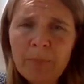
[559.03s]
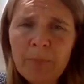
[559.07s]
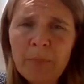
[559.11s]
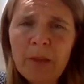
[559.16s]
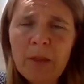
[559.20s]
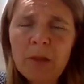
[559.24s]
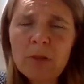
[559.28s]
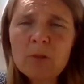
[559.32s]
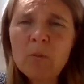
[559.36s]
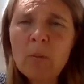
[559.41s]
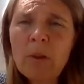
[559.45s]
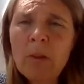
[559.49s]

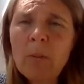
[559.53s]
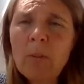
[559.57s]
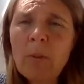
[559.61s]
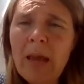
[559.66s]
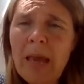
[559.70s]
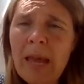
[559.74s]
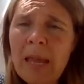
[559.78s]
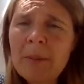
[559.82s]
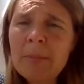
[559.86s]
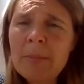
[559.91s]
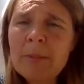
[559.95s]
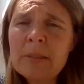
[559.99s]
because we were
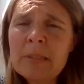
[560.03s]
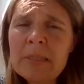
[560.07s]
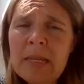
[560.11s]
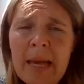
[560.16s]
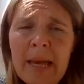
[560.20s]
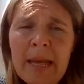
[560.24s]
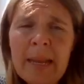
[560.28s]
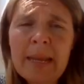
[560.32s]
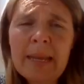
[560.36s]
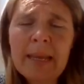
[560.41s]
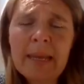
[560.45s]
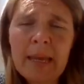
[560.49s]
able to
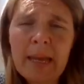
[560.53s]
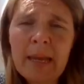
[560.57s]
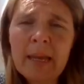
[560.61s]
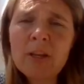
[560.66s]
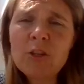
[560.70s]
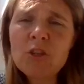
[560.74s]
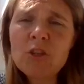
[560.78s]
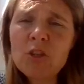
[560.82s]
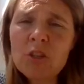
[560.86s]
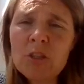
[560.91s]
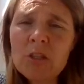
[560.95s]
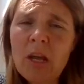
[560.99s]

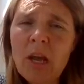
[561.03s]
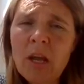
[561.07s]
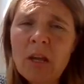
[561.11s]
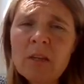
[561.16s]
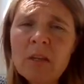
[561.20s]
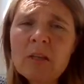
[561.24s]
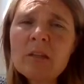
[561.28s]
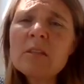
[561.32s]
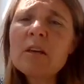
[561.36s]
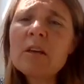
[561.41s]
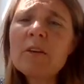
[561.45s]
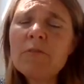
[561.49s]
allocate just
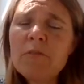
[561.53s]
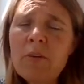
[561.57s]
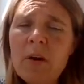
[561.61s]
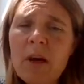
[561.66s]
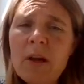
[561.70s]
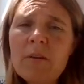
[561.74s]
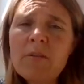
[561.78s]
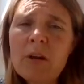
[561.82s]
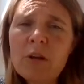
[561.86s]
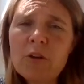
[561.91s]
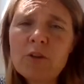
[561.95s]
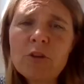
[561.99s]
under
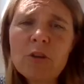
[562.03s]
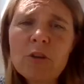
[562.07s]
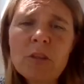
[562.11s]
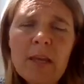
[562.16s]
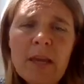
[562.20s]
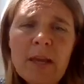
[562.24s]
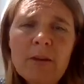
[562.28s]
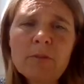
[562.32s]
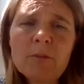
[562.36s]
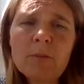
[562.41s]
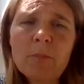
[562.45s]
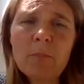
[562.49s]

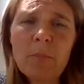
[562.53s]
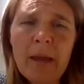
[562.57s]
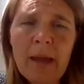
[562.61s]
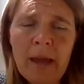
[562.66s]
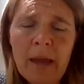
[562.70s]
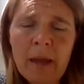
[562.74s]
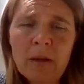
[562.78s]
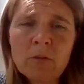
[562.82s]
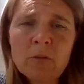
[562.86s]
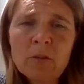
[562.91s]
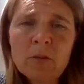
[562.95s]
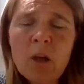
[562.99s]

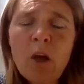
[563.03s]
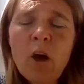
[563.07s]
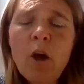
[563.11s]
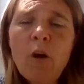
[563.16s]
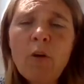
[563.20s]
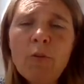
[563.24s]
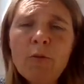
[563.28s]
£500,000